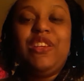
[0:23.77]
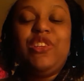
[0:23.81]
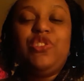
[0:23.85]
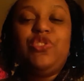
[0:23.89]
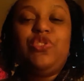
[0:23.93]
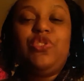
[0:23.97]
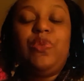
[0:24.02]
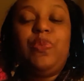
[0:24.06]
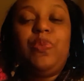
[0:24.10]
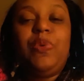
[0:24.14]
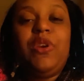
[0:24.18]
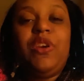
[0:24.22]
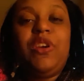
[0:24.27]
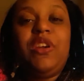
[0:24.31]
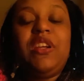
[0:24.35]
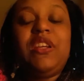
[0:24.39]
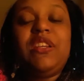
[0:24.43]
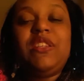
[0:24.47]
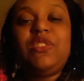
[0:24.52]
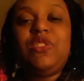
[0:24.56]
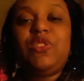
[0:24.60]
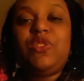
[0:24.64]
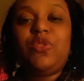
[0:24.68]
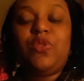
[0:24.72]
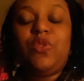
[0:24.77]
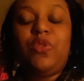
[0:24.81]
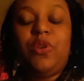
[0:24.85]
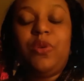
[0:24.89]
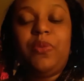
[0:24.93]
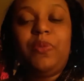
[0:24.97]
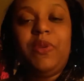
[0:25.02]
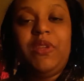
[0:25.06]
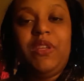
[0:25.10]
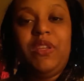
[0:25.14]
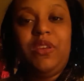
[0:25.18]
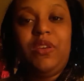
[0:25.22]
Jupiter in
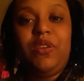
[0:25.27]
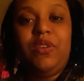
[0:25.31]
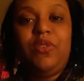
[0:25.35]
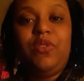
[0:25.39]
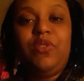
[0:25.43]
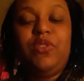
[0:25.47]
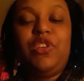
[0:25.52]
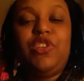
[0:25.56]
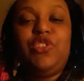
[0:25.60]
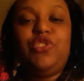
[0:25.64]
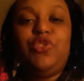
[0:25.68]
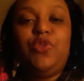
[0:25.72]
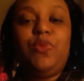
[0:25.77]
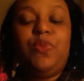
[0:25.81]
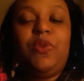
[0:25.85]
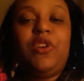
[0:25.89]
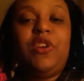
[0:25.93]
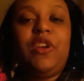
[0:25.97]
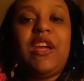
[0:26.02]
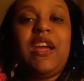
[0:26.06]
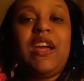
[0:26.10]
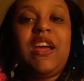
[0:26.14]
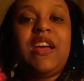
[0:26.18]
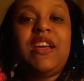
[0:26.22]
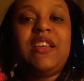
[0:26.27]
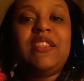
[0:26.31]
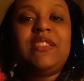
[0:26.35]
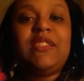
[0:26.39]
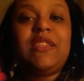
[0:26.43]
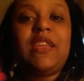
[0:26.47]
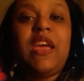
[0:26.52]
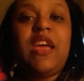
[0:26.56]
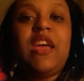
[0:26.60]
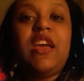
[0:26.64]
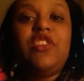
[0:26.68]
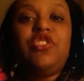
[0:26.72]
Scorpio. Jupiter has
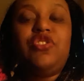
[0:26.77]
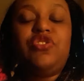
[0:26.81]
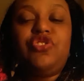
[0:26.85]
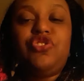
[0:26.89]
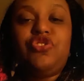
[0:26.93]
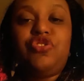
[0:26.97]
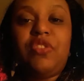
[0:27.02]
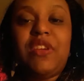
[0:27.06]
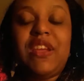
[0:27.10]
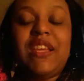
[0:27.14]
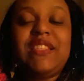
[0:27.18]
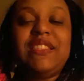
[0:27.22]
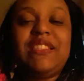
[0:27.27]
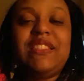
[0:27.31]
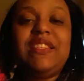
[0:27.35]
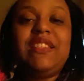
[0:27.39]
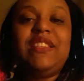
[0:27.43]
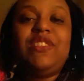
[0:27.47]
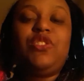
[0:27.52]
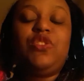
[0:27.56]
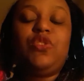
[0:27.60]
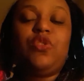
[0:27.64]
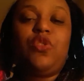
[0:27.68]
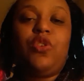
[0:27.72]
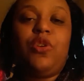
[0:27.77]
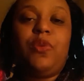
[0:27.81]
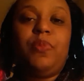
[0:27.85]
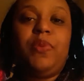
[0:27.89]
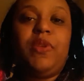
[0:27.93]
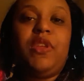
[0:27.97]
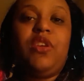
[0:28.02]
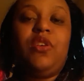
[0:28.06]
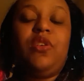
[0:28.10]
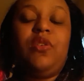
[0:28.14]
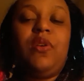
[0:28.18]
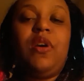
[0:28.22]
transited
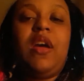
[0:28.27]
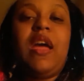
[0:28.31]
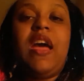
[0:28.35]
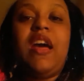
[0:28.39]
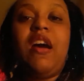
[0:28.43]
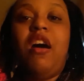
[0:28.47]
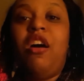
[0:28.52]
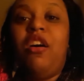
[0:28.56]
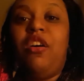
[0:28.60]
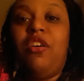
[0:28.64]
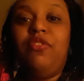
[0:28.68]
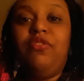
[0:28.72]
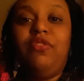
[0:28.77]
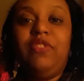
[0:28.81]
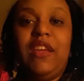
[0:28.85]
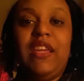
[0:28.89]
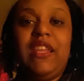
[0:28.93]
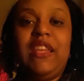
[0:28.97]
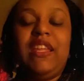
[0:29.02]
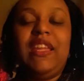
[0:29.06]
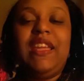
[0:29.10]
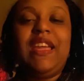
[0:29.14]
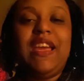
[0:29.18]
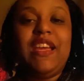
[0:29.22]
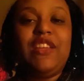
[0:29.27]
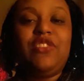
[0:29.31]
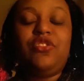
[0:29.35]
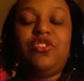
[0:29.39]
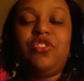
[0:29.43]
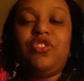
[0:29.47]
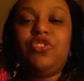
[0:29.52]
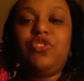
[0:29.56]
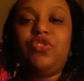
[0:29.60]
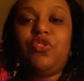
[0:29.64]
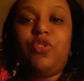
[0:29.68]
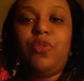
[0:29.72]
Scorpio, already
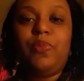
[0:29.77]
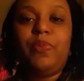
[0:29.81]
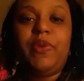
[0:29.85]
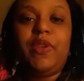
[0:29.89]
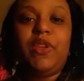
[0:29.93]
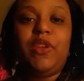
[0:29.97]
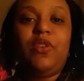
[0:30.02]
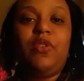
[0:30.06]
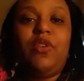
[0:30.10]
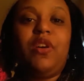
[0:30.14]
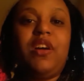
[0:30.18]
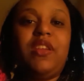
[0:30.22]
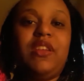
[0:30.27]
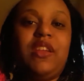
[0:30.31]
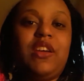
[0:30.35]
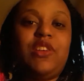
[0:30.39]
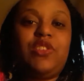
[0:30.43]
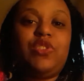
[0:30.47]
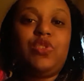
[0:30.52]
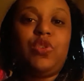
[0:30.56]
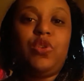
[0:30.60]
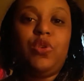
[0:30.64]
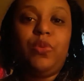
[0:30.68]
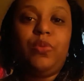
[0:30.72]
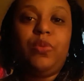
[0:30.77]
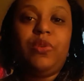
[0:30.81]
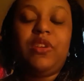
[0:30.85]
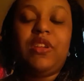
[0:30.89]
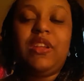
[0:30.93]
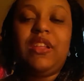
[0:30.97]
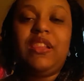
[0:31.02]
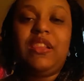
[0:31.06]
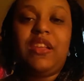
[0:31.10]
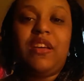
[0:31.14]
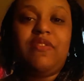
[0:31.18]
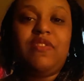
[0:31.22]
entered Scorpio on October
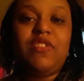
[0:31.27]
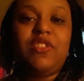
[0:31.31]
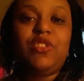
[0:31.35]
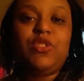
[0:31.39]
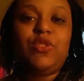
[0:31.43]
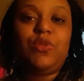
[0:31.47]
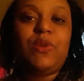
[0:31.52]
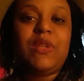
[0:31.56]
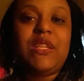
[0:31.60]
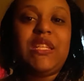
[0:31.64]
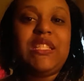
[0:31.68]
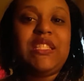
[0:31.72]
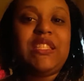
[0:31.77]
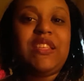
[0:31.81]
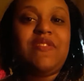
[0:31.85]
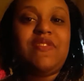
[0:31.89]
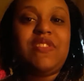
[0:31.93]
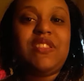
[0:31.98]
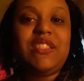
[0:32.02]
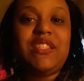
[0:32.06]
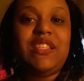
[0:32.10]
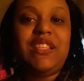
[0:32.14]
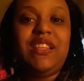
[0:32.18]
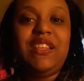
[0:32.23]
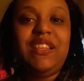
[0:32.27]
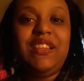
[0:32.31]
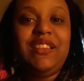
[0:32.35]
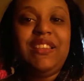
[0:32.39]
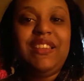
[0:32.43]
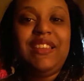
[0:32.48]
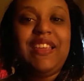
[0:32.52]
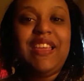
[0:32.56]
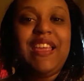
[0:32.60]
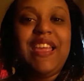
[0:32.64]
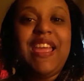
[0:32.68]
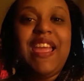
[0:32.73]
11, 2017,
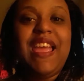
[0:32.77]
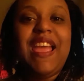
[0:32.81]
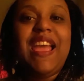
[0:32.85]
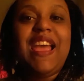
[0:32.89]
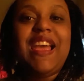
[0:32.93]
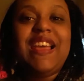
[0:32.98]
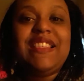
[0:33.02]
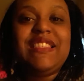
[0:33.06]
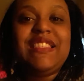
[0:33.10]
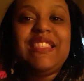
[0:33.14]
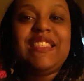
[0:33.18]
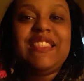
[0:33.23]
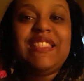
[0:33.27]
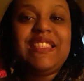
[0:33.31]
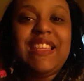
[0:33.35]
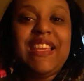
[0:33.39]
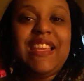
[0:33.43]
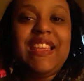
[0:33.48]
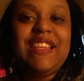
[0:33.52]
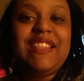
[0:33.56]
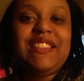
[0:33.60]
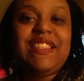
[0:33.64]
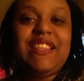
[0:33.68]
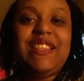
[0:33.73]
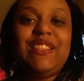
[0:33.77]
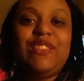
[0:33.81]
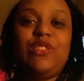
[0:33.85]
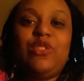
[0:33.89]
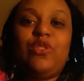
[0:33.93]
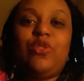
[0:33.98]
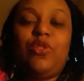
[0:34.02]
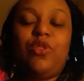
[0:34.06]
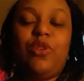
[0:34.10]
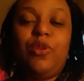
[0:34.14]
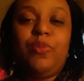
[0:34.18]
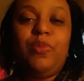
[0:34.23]
and stays in
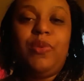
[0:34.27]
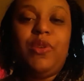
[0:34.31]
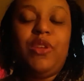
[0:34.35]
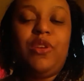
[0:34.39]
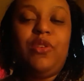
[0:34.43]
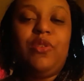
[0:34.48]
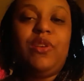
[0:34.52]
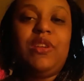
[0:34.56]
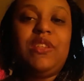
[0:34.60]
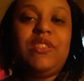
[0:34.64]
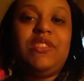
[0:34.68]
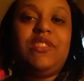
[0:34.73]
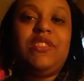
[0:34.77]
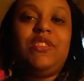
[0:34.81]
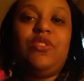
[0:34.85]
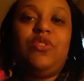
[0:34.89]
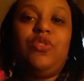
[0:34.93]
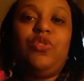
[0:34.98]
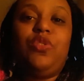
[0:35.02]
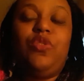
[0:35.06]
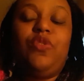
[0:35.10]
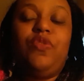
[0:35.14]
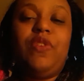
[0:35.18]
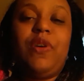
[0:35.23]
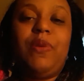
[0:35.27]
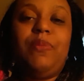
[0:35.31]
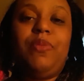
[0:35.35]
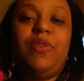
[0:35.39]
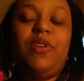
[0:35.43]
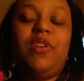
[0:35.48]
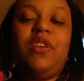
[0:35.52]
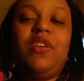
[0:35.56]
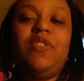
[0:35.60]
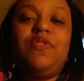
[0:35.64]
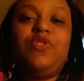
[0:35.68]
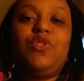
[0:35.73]
Scorpio until November
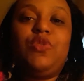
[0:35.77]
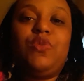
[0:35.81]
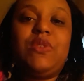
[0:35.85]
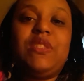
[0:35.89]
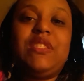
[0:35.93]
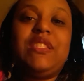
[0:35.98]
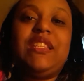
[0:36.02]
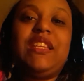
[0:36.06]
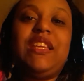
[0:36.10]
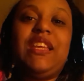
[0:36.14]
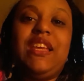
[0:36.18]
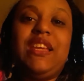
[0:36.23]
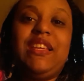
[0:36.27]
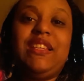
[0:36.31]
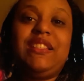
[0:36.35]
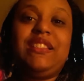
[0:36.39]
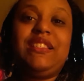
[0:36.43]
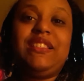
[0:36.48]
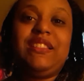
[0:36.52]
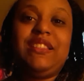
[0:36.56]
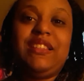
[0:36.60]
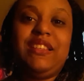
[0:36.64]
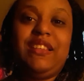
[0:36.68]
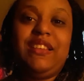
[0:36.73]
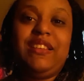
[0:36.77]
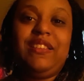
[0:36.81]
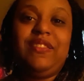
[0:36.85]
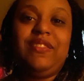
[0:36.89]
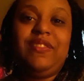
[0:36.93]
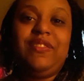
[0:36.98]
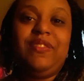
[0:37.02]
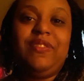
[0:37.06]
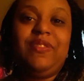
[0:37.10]
of 2018.